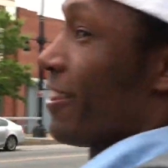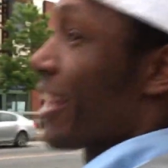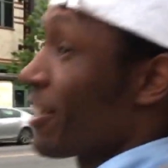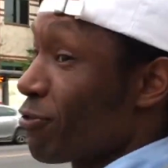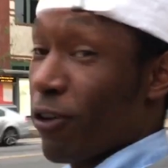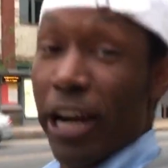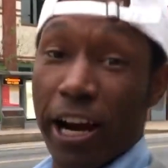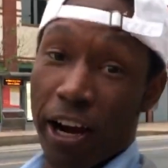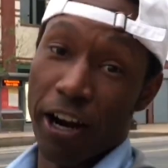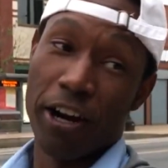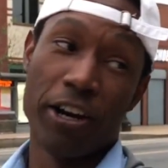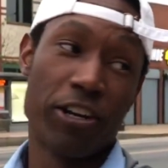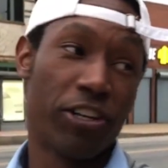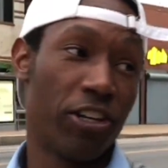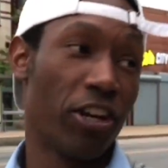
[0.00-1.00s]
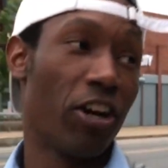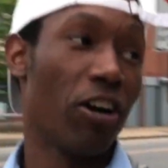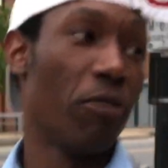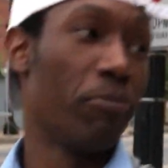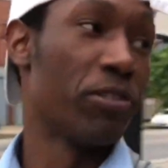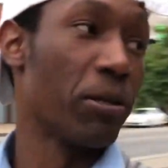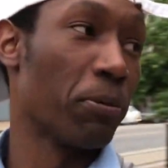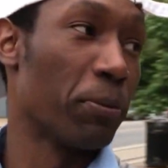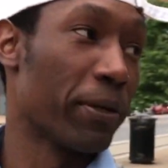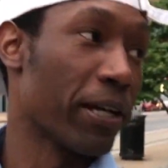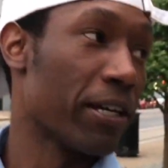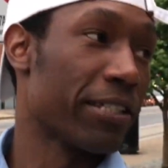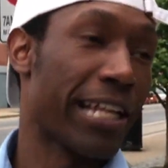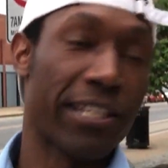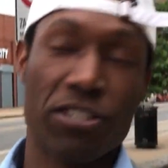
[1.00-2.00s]
that's rare, you know, simply
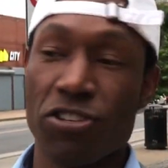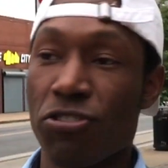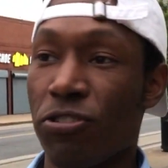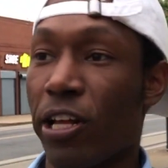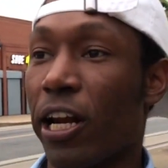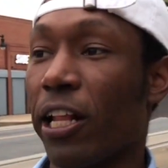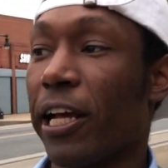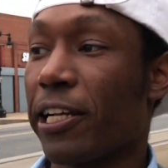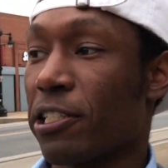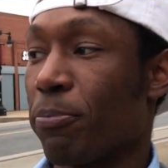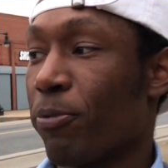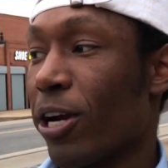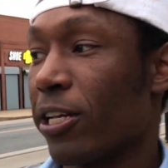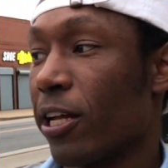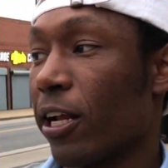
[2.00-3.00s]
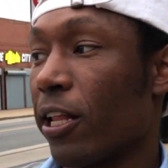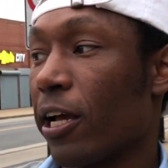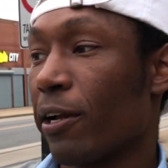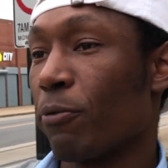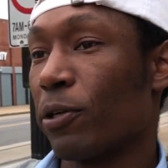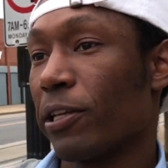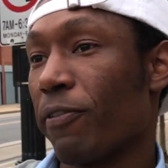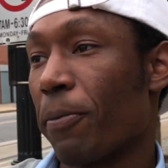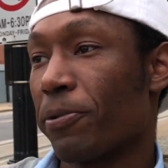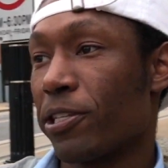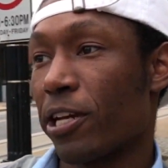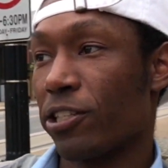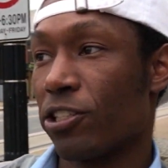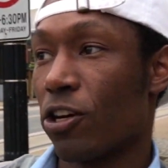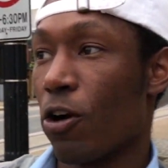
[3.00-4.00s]
because that's the shoe that I like, it's a brand that I like, and what they
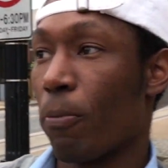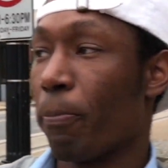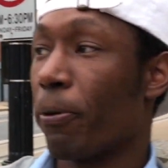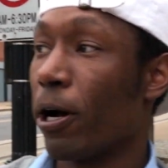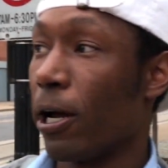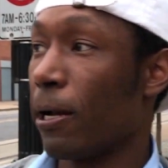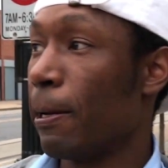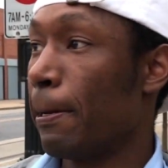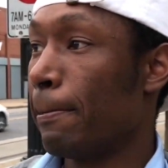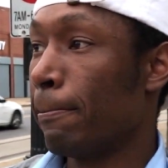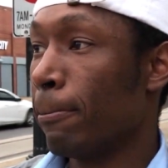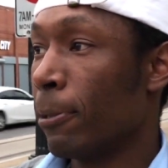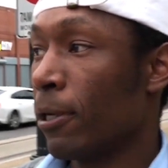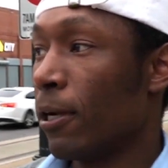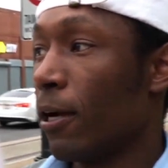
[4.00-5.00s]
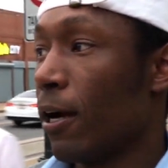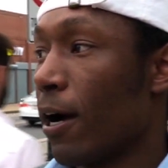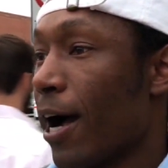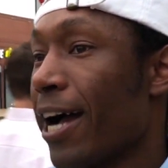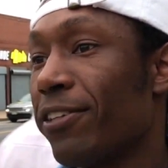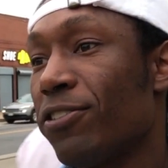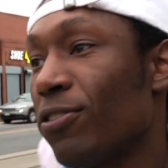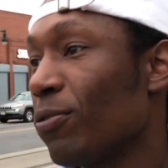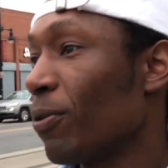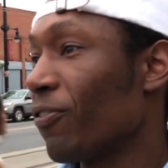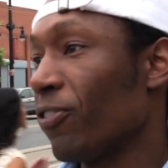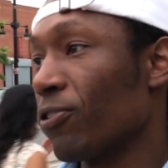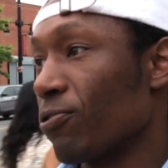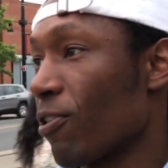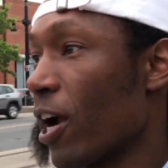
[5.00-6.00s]
represent is dope. But I do what
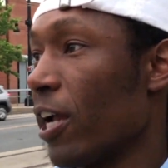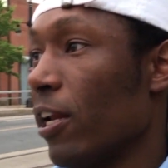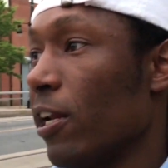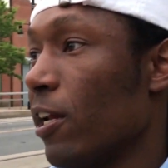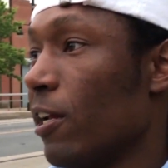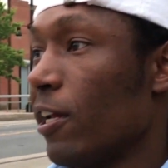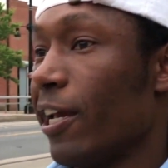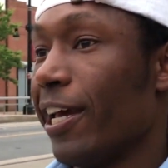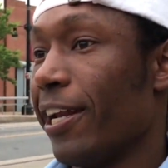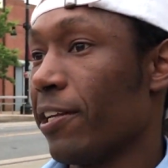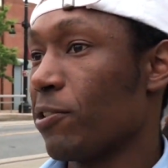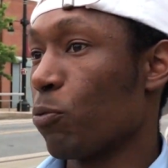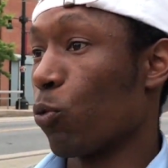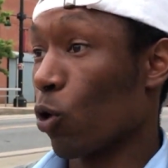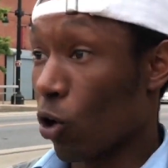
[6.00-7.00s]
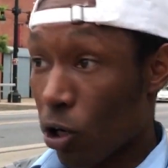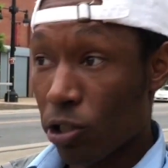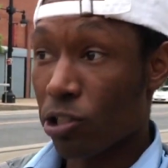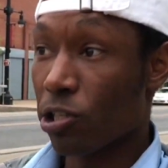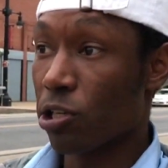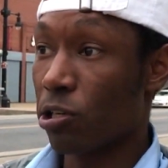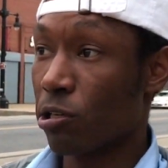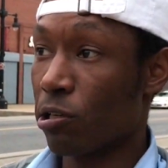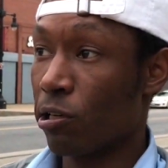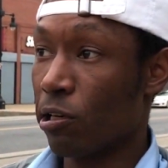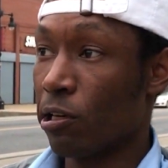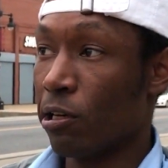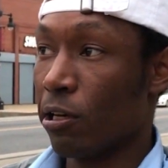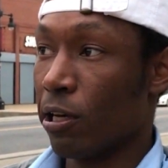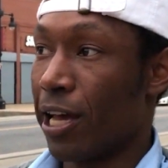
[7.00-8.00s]
feels right, and it's worked,
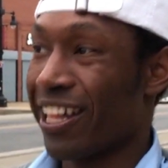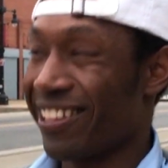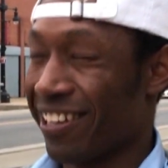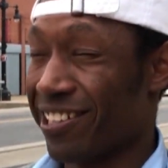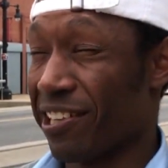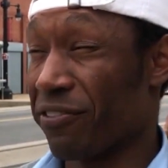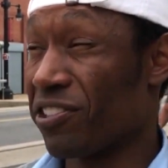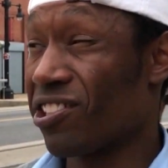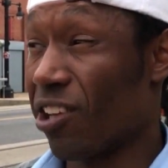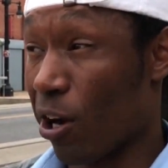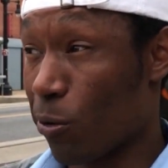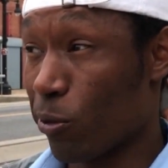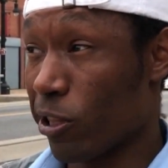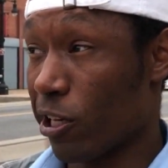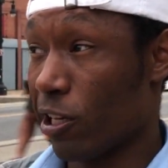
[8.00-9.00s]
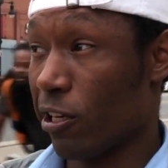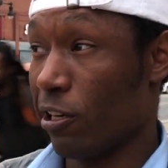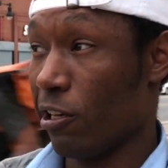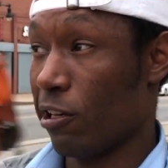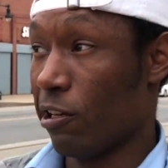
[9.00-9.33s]
I think, because I've stuck with it.